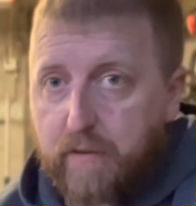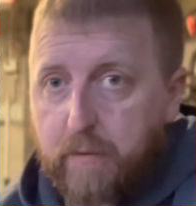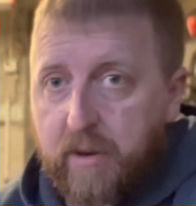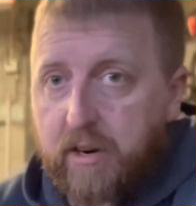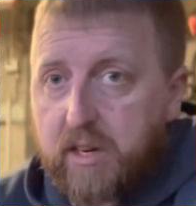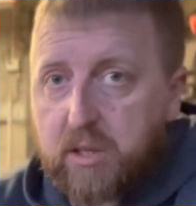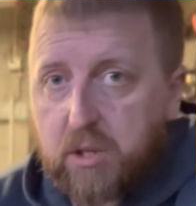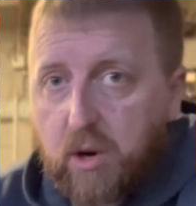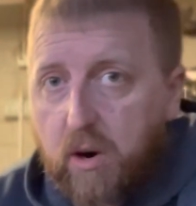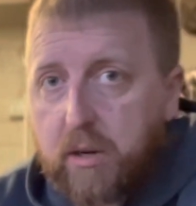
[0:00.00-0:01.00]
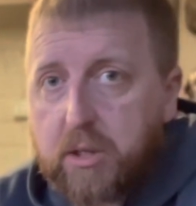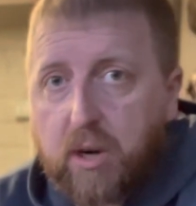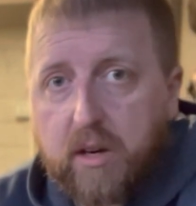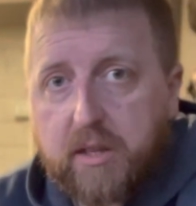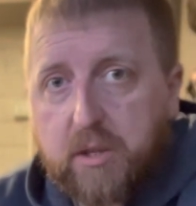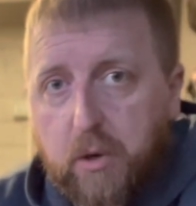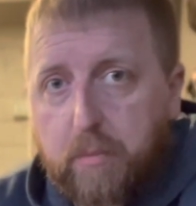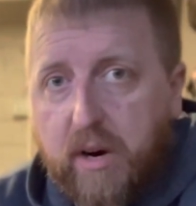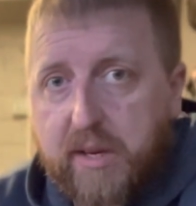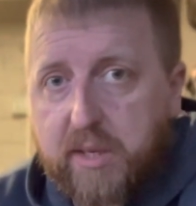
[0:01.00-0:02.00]
from underneath this car and started this whole
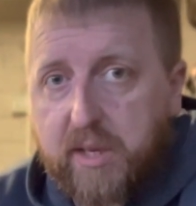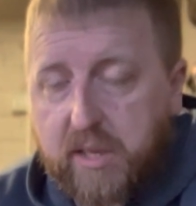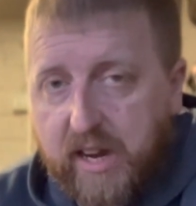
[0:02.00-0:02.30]
process,